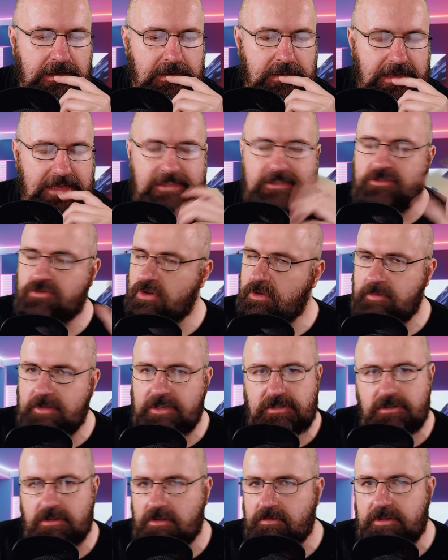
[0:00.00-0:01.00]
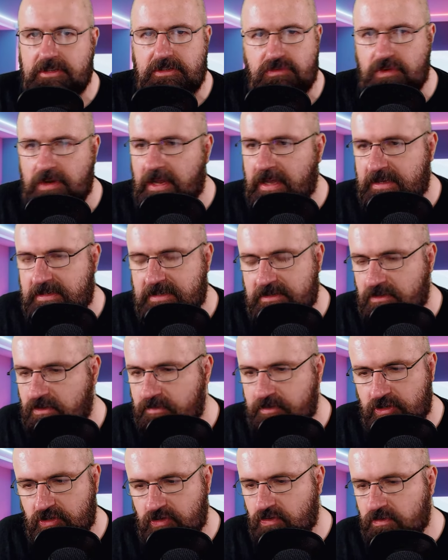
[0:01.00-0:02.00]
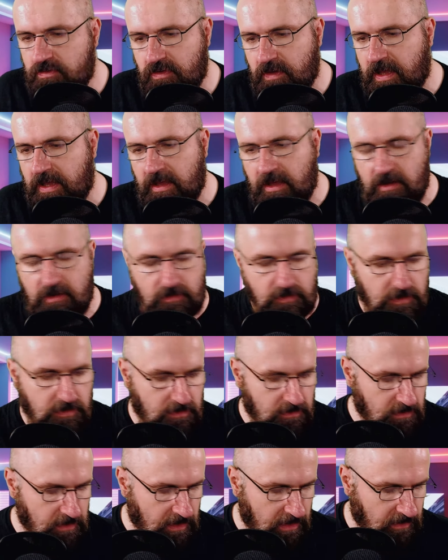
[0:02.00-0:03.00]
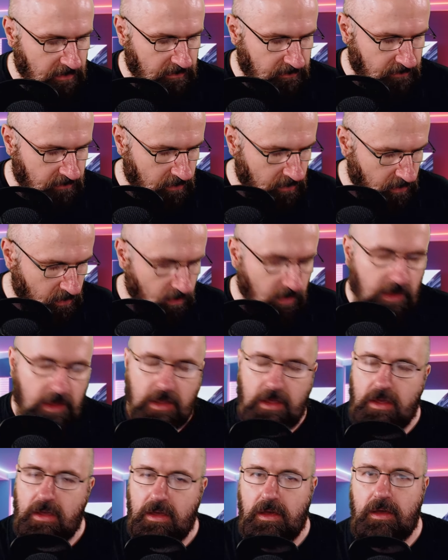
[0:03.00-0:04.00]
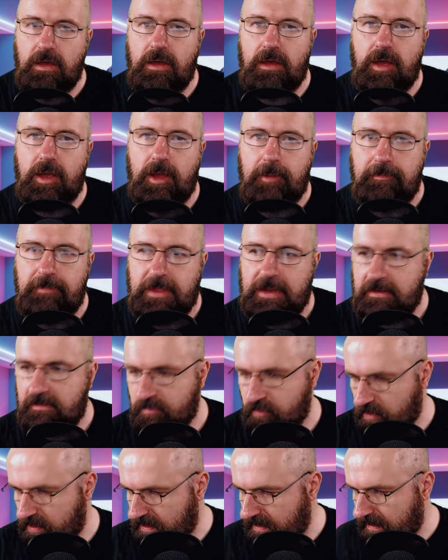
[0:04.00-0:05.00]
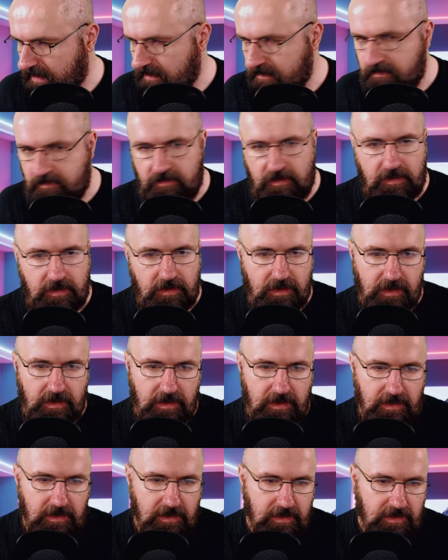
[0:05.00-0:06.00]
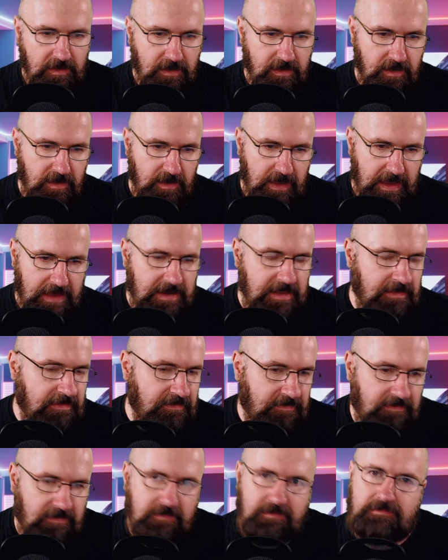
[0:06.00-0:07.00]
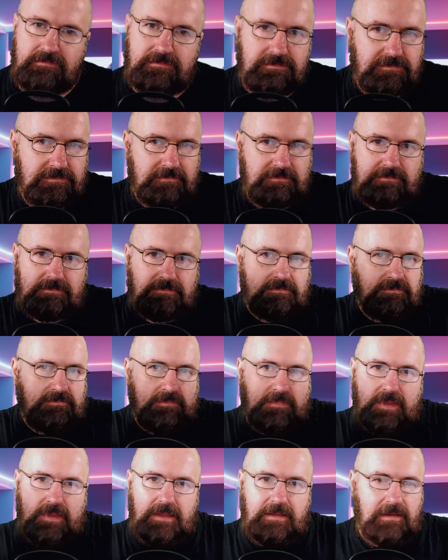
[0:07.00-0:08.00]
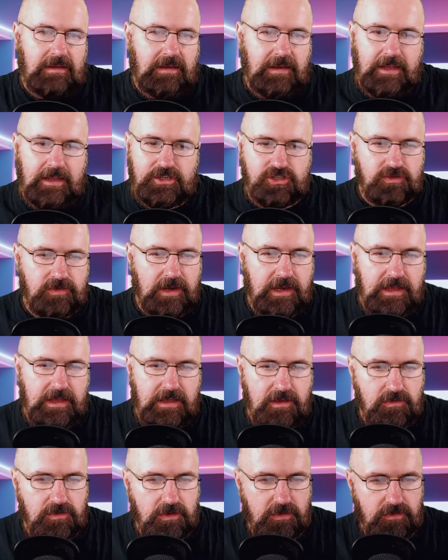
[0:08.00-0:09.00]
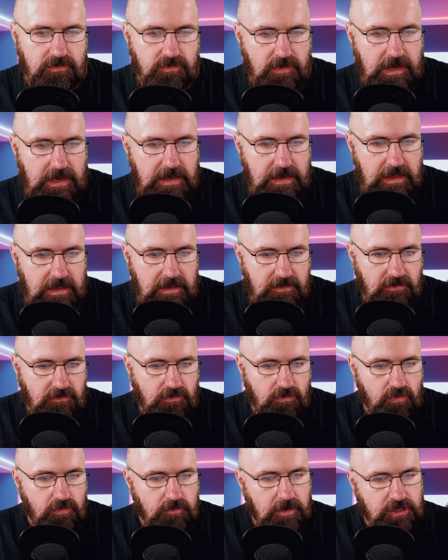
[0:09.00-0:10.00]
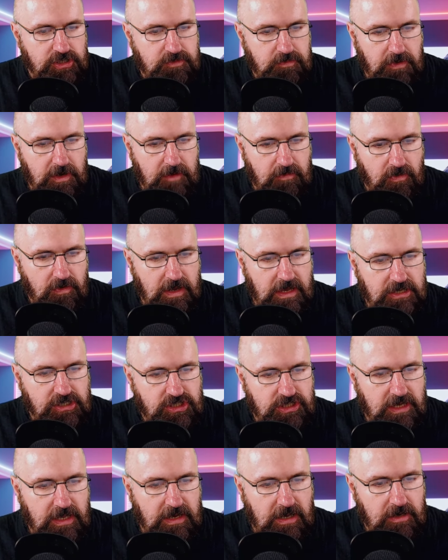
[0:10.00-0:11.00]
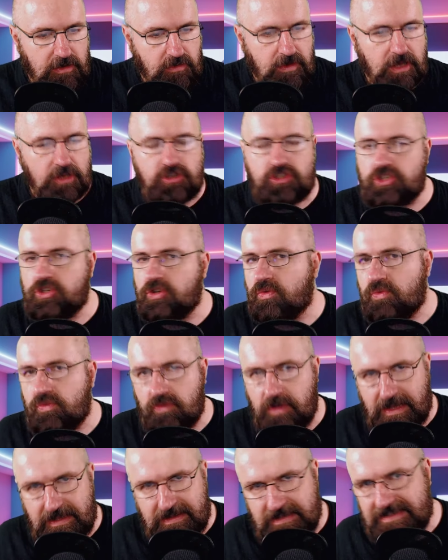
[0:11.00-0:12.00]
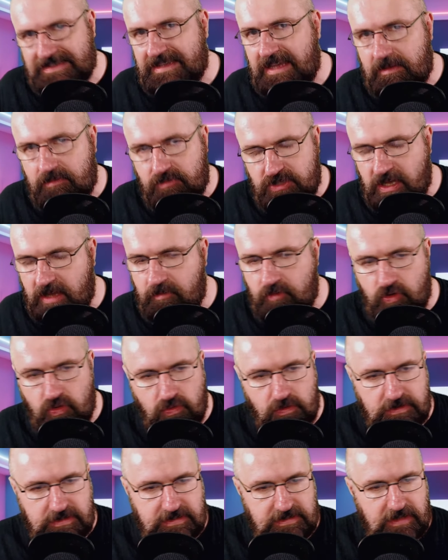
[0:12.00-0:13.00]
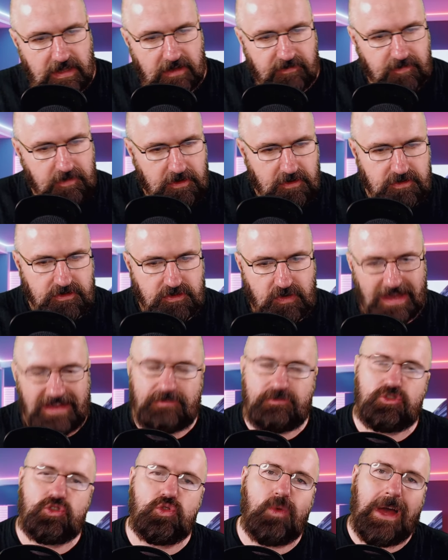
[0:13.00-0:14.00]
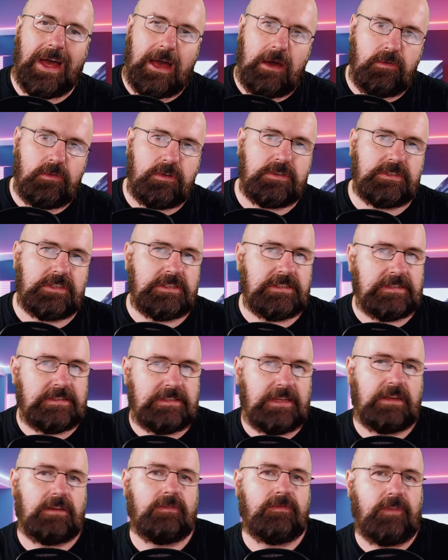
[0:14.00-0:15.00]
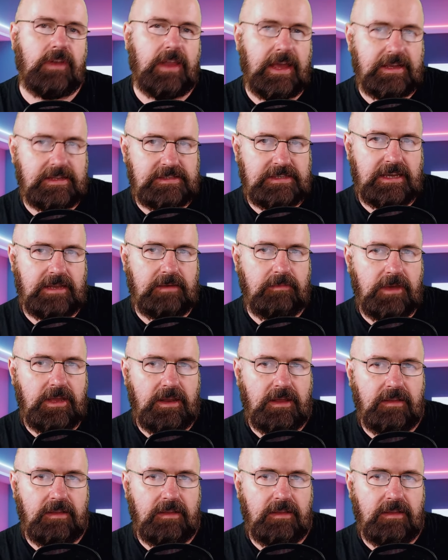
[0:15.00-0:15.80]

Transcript: Uh, and streaming is always relaxing. It's always cool to hang out with you guys. So um, that is pretty nice. Uh, and it's literally, you don't really need too much preparation, and you can show at the same time cool stuff because you have two hours instead of like ten